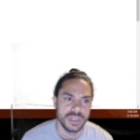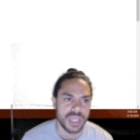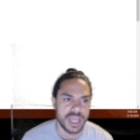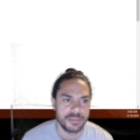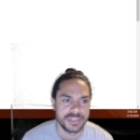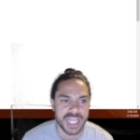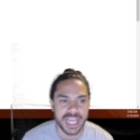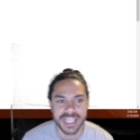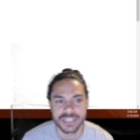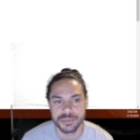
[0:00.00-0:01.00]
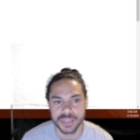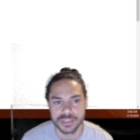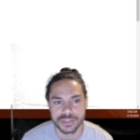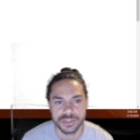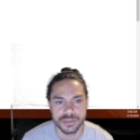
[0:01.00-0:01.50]
how much IGAS would be
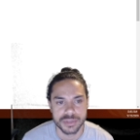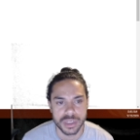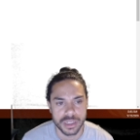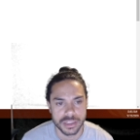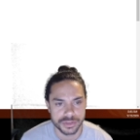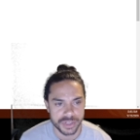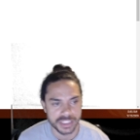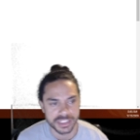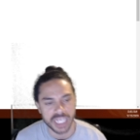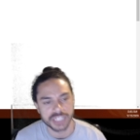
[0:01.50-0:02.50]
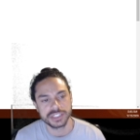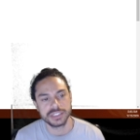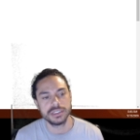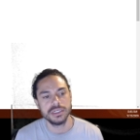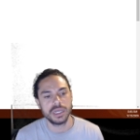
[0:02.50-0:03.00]
consumed on the
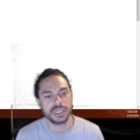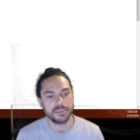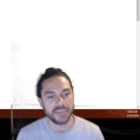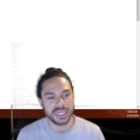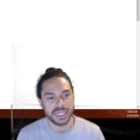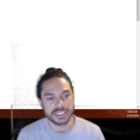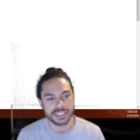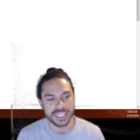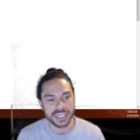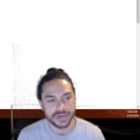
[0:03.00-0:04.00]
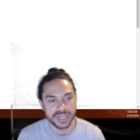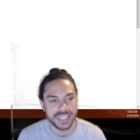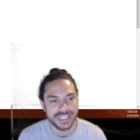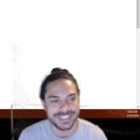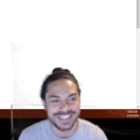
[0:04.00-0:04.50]
transaction on the mainnet. So here
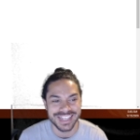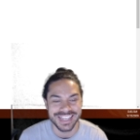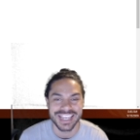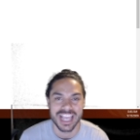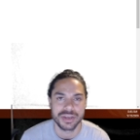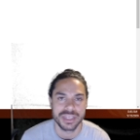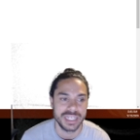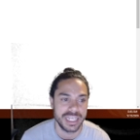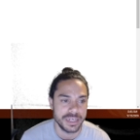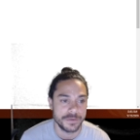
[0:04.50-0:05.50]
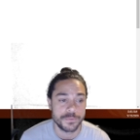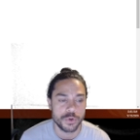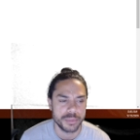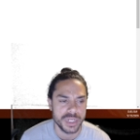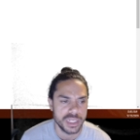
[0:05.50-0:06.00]
is the calculated
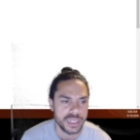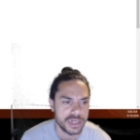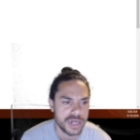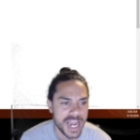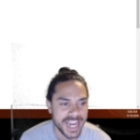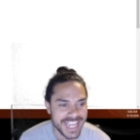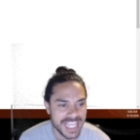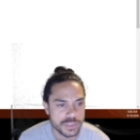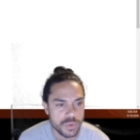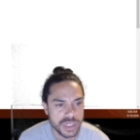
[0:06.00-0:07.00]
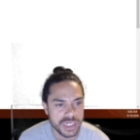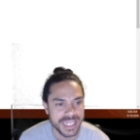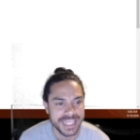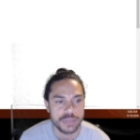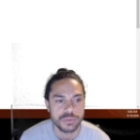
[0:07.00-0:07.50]
formula here. IGAS
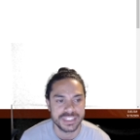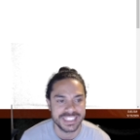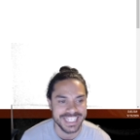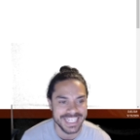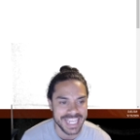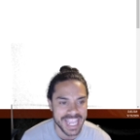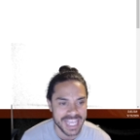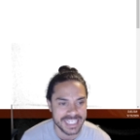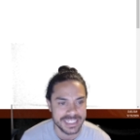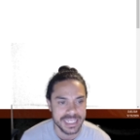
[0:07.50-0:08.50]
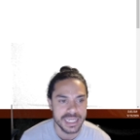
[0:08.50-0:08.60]
quantity equals C gas,